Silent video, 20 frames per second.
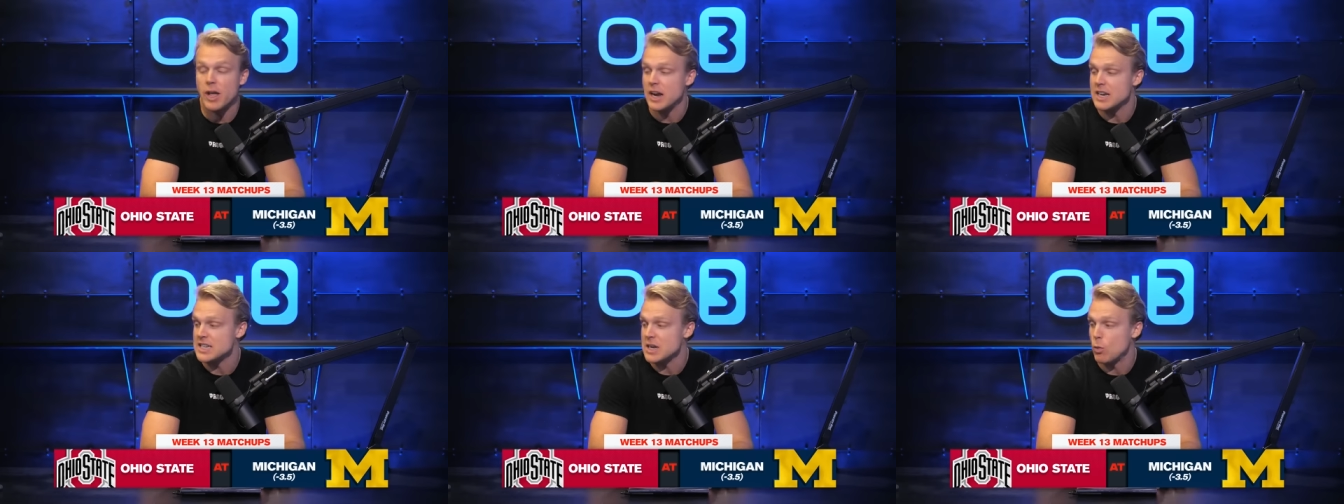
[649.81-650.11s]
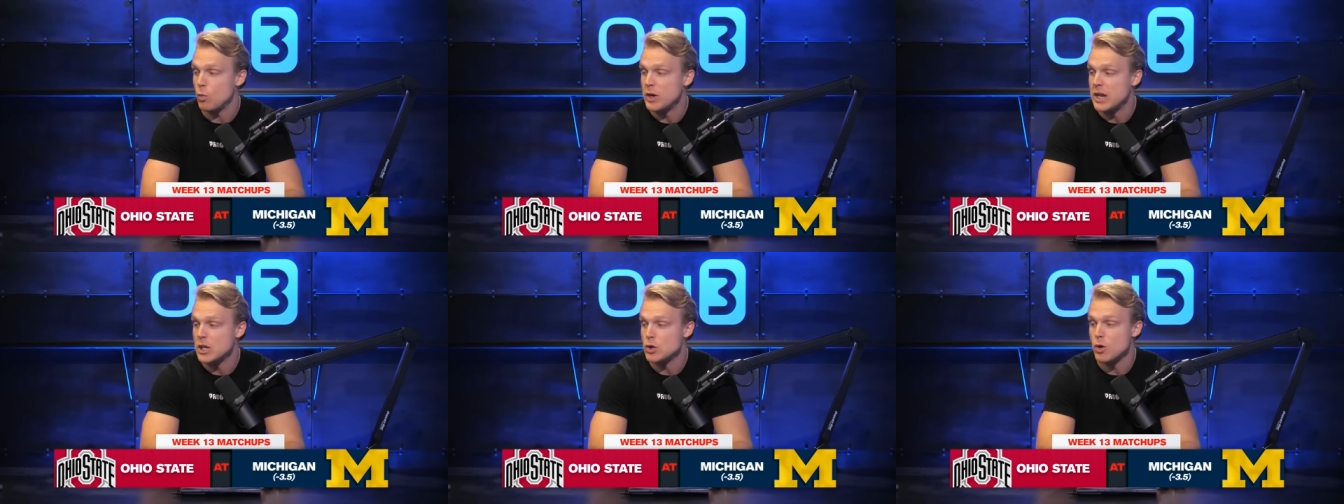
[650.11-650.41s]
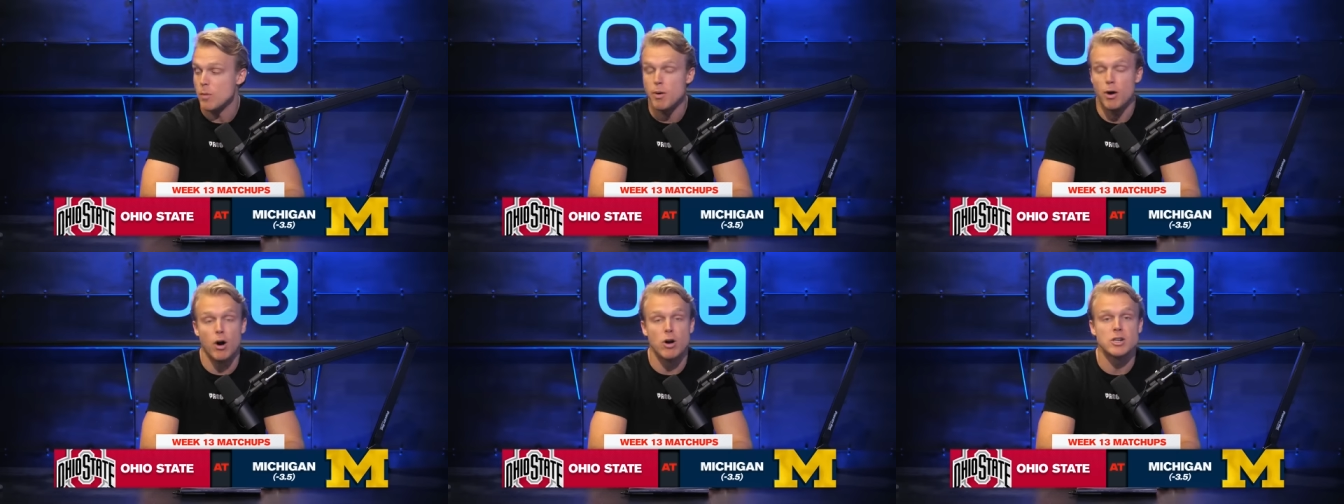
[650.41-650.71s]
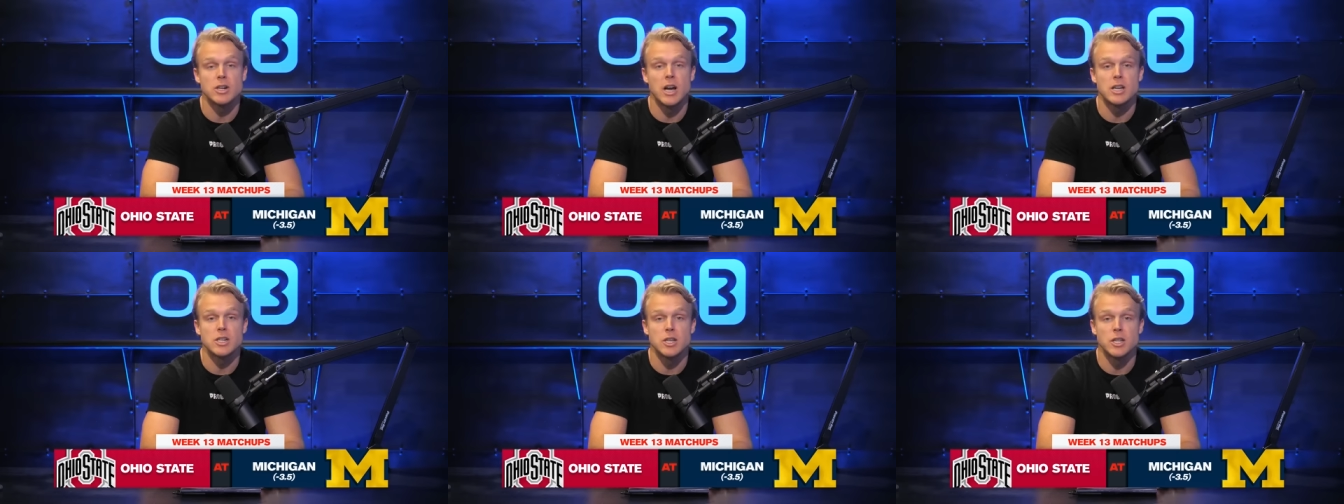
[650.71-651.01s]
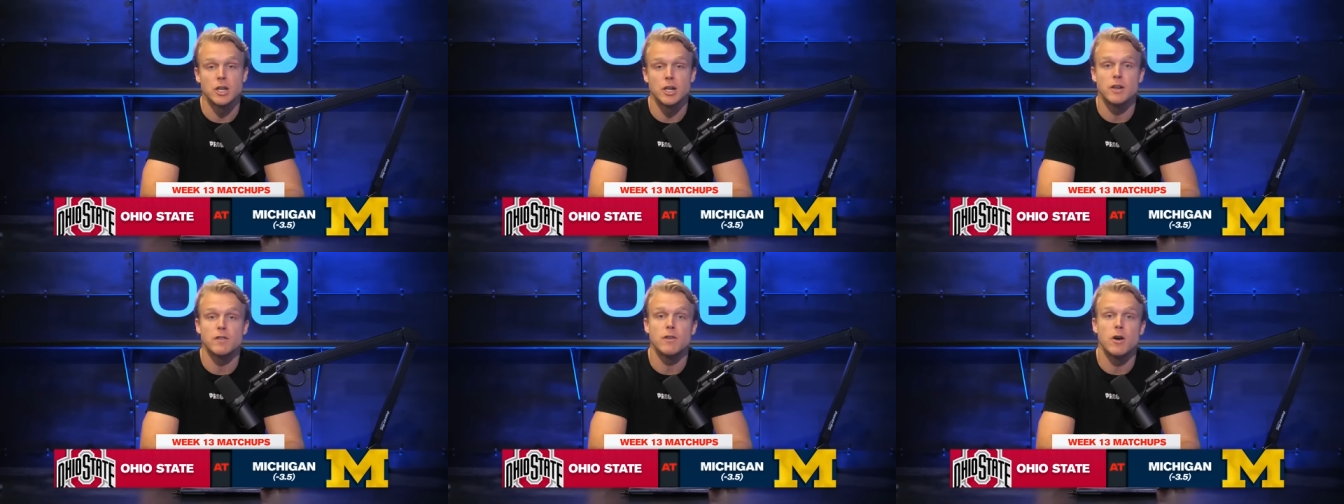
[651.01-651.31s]
I said, we need to apologize to the
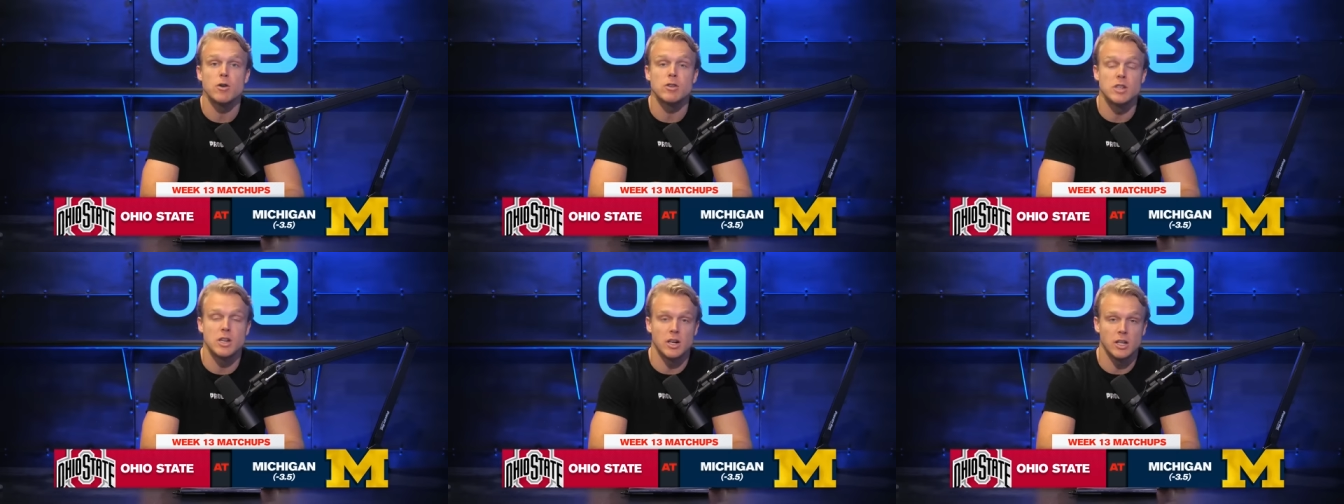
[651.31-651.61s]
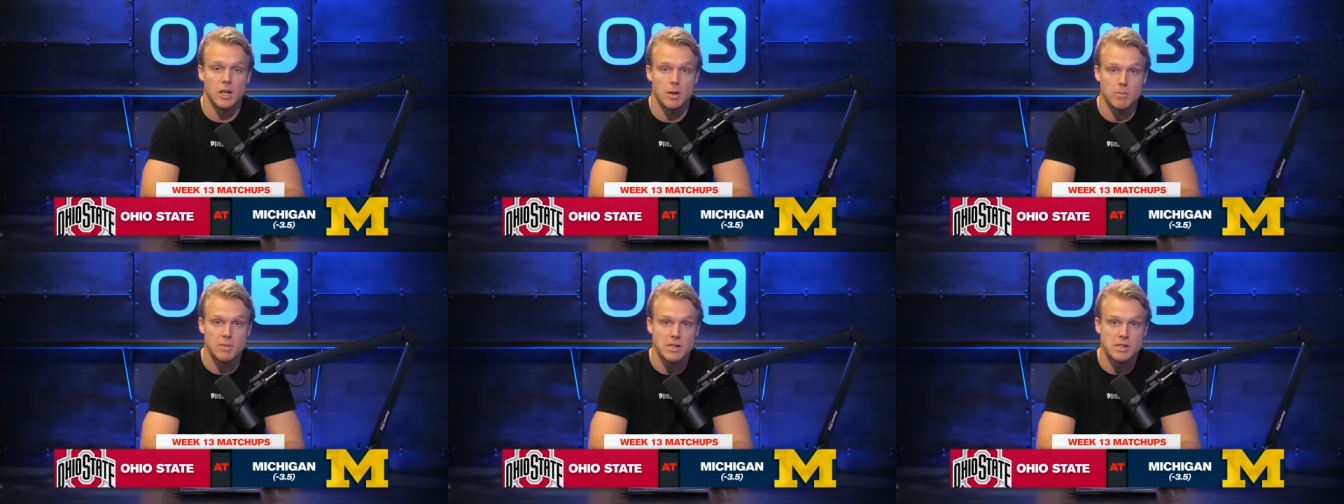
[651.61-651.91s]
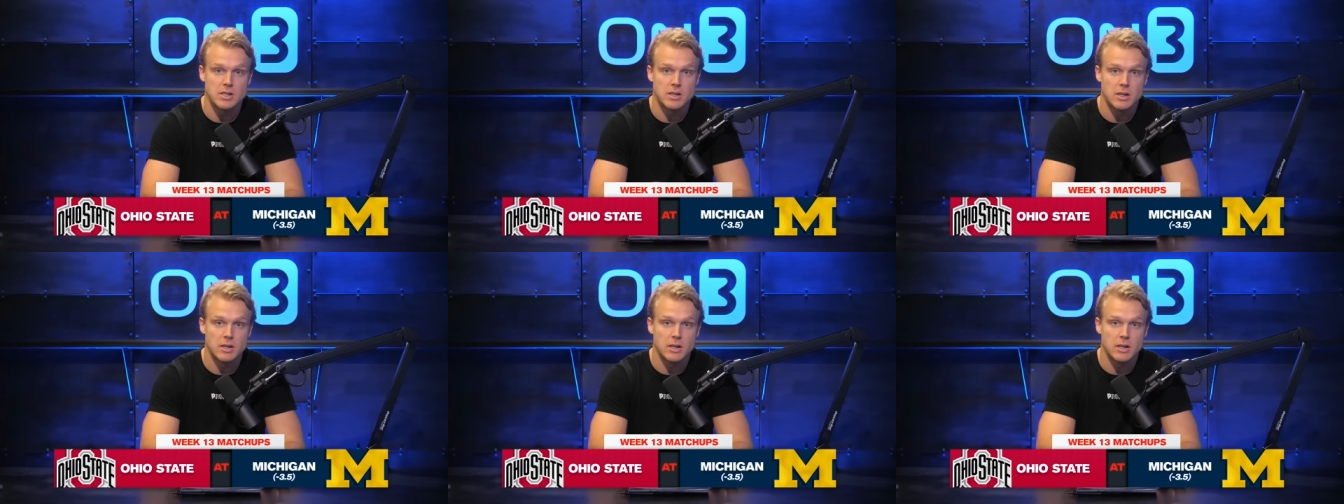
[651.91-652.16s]
good folks in Columbus